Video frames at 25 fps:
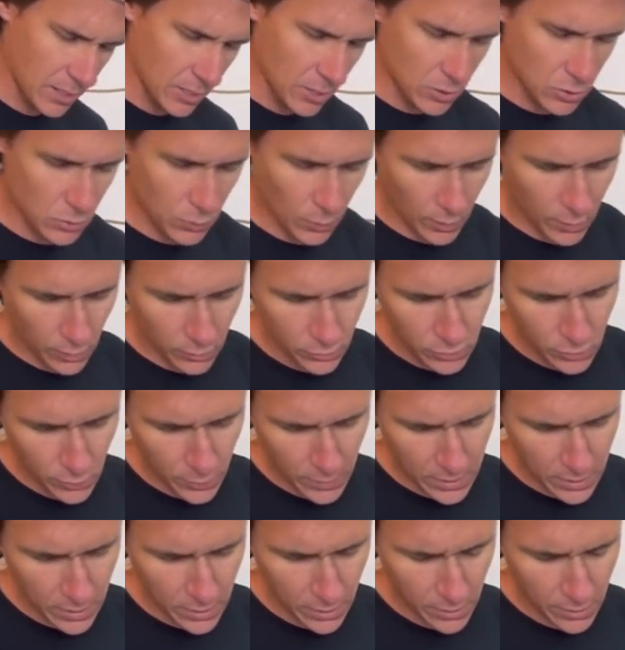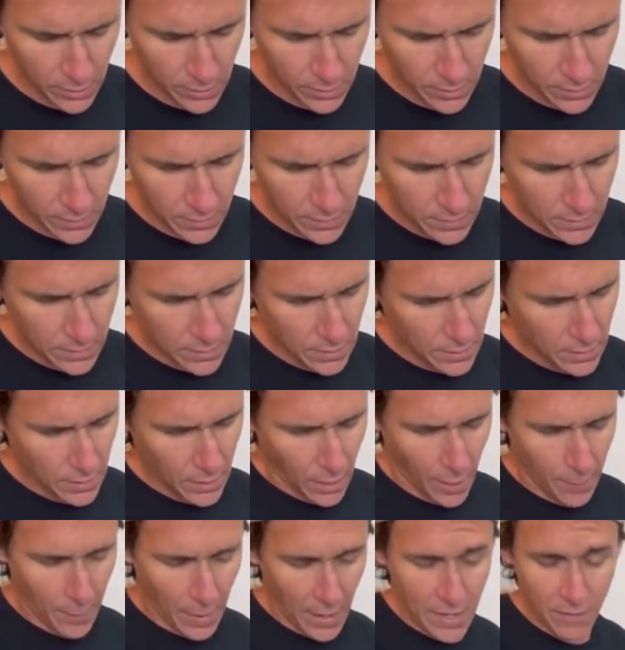So what I'll do here,
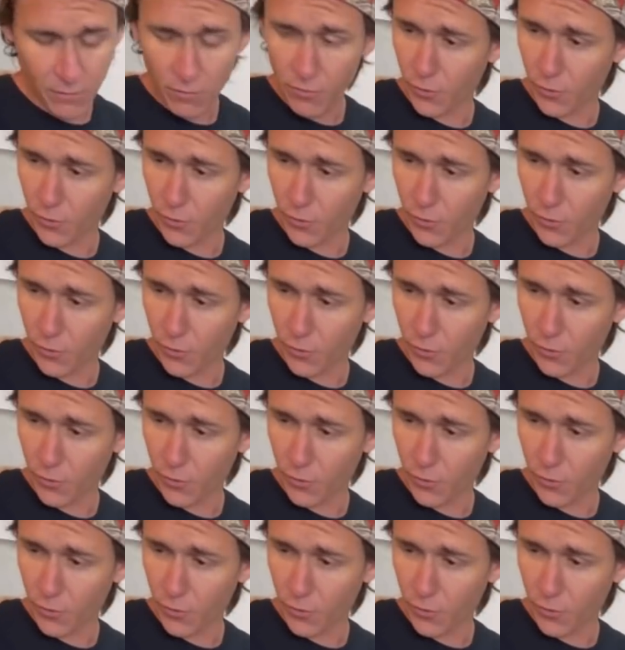I might even